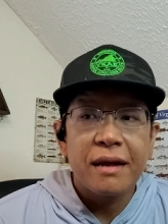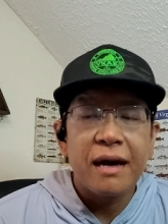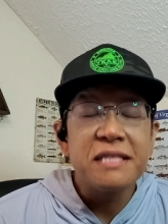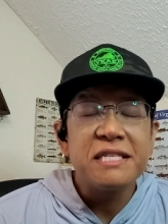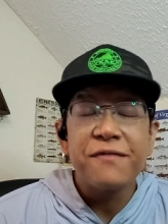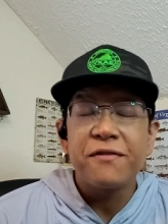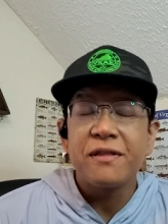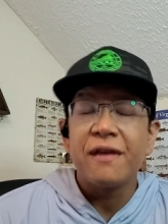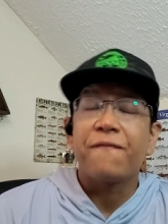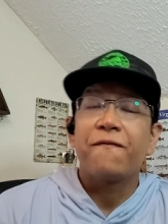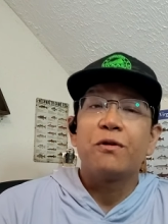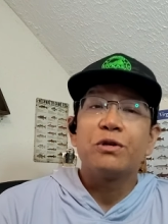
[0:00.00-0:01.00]
I'd say for
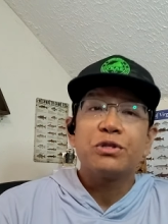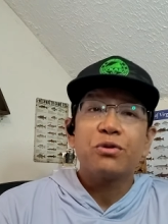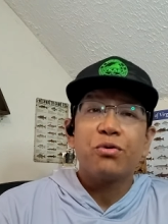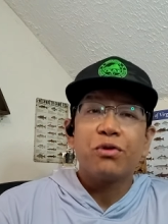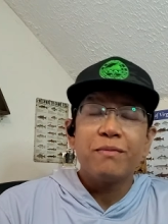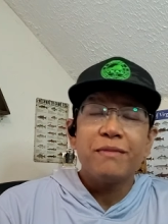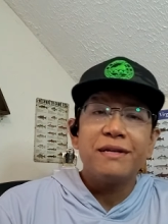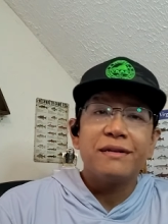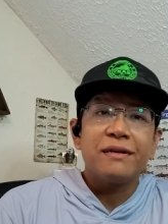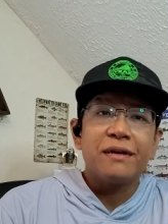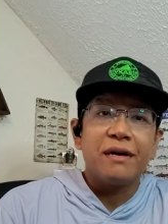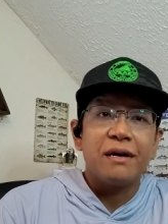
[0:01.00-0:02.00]
that first
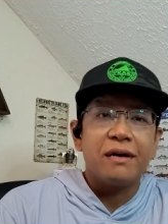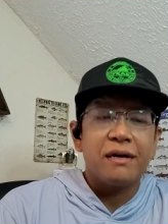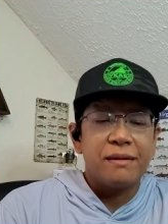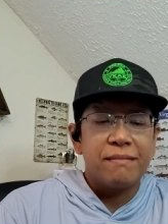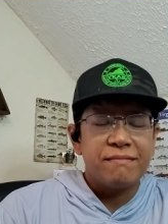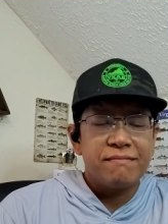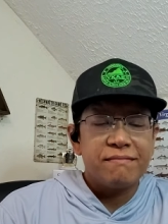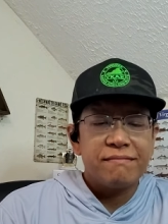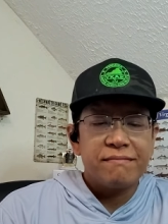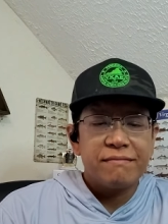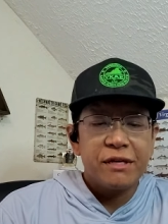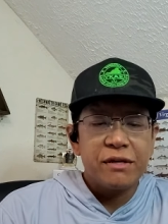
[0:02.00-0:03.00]
tournament, um,
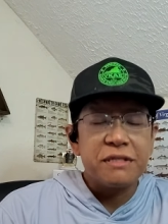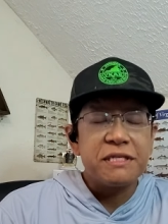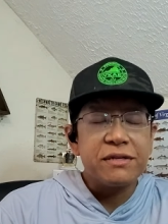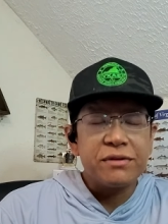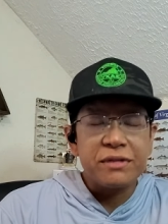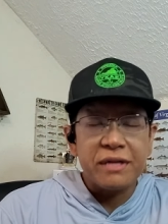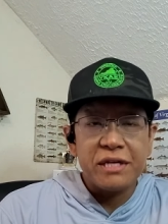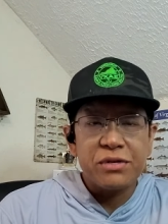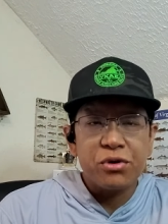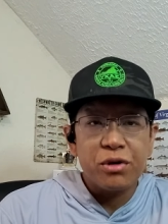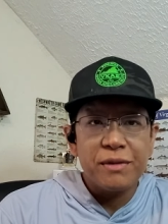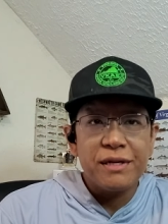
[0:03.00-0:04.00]
you know, the single day
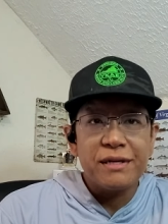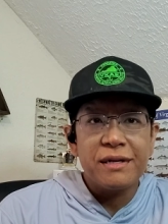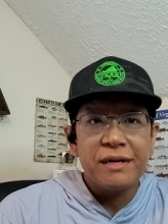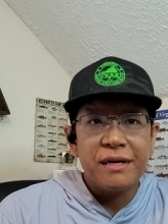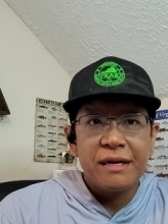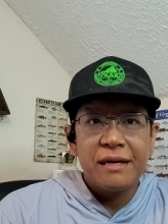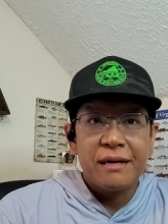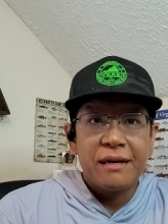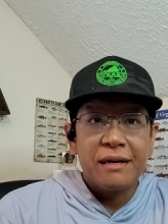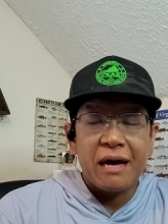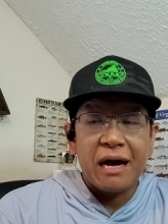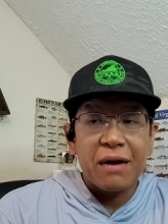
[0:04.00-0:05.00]
tournament,
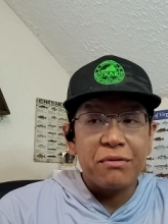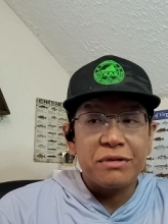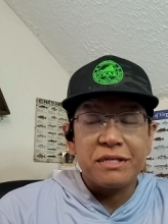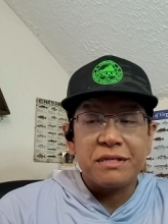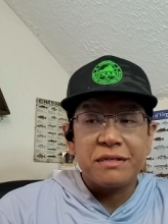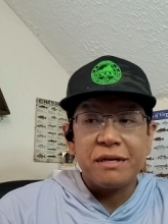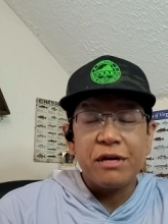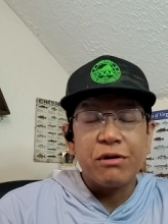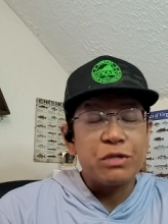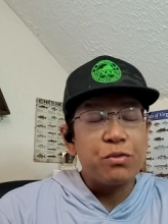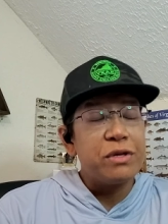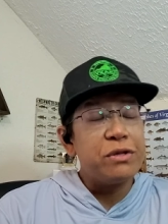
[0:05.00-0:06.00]
I was, you know,
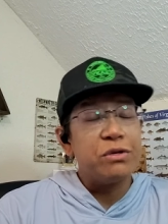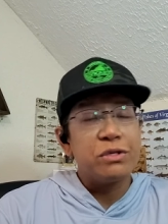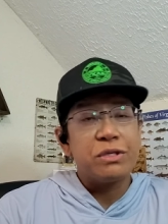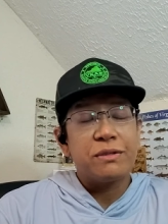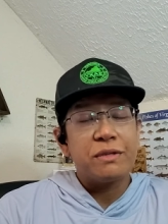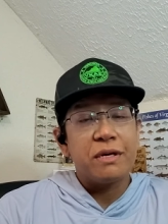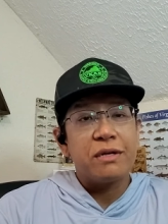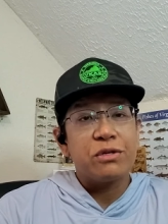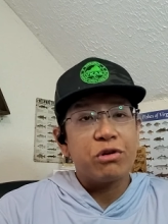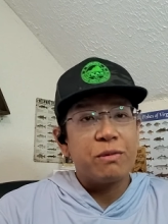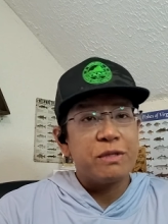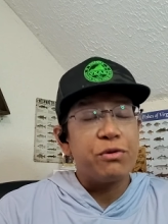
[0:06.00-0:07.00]
it's one of those uh,
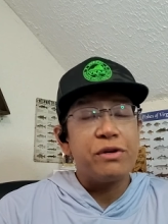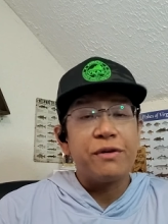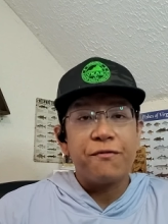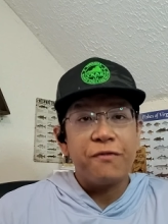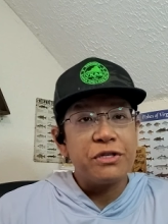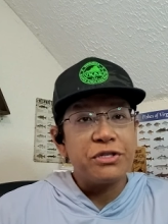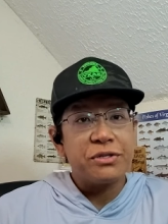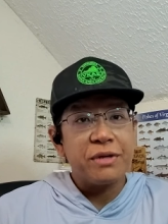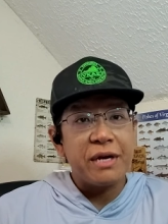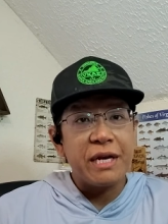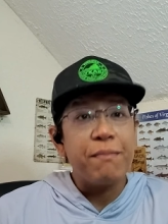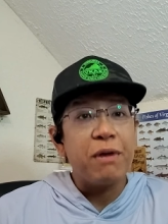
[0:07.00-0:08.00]
tournaments where you can fish
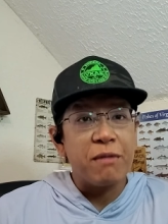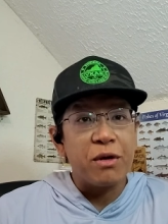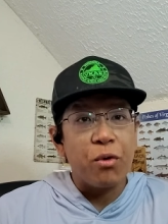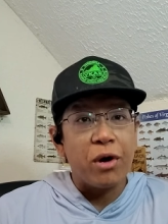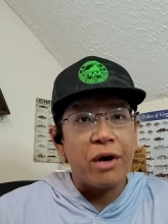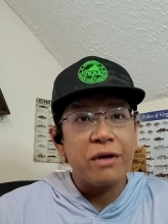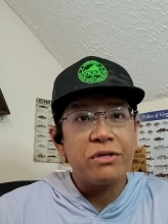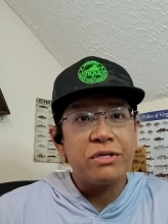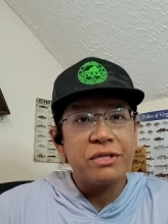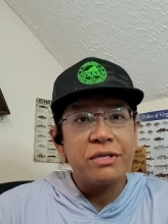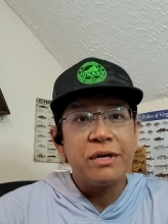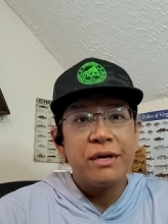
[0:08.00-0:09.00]
any public
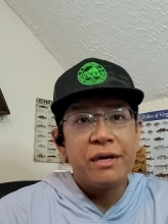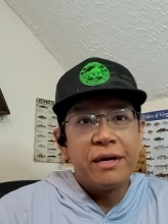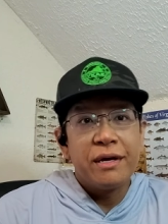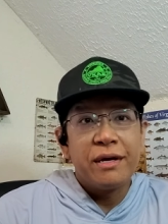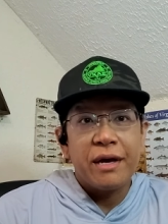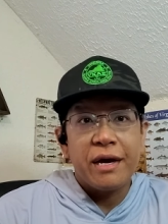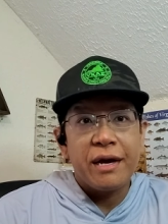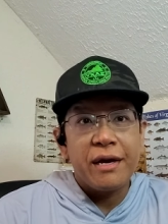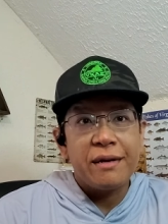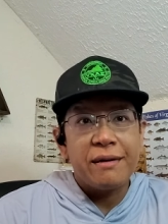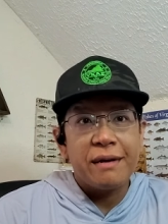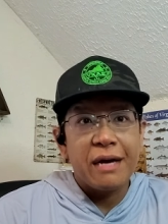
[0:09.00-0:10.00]
waters.
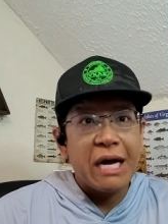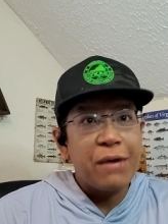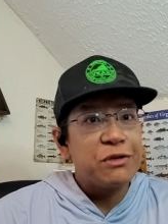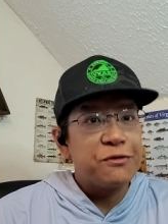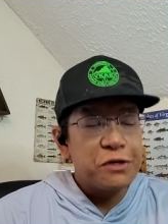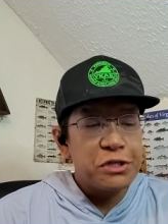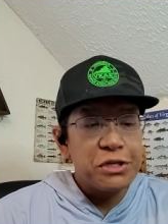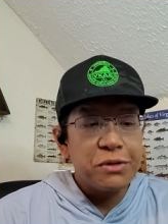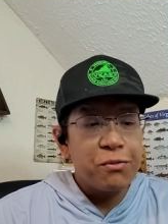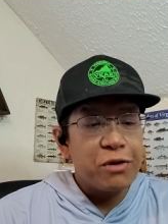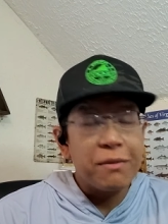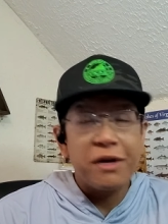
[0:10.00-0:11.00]
And I was
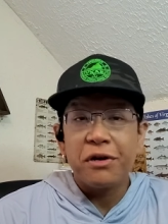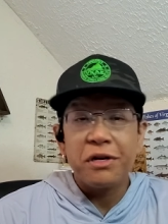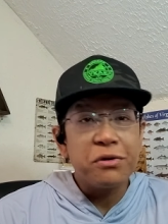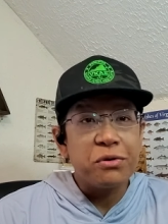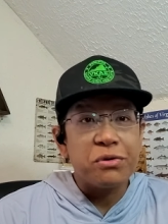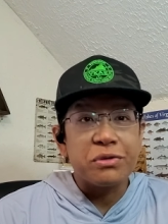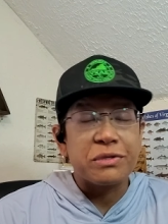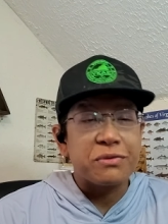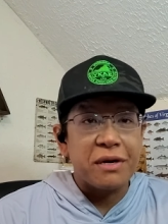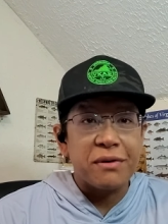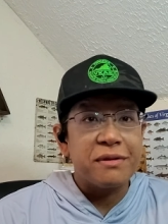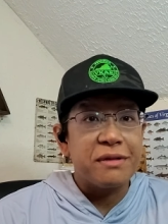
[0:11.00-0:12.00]
fishing one of my honey holes,
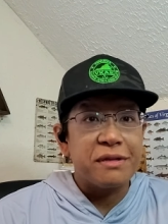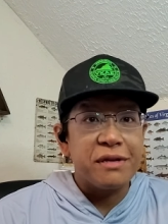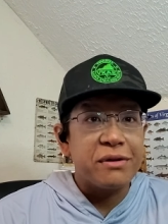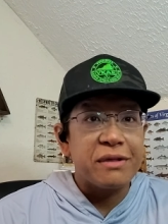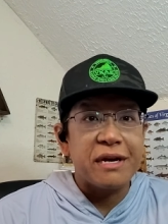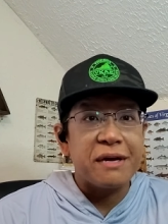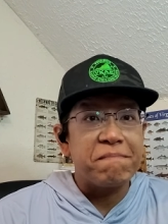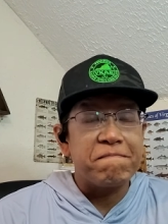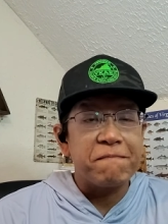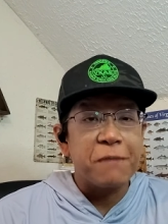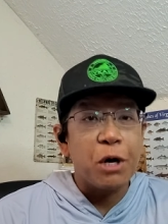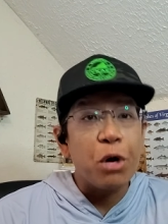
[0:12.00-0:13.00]
you know, that I
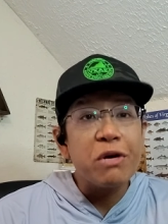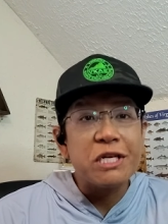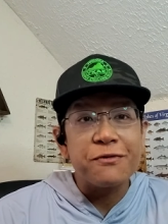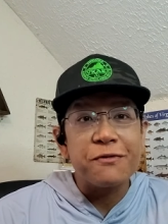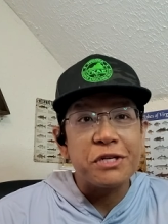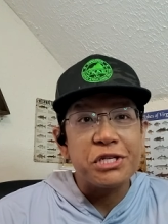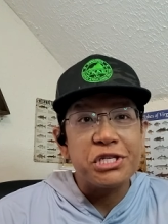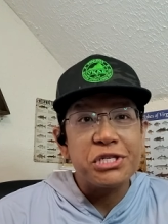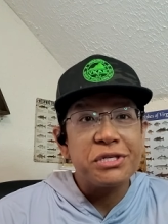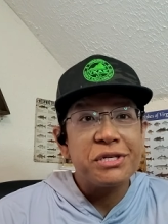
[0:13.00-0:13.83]
always fish.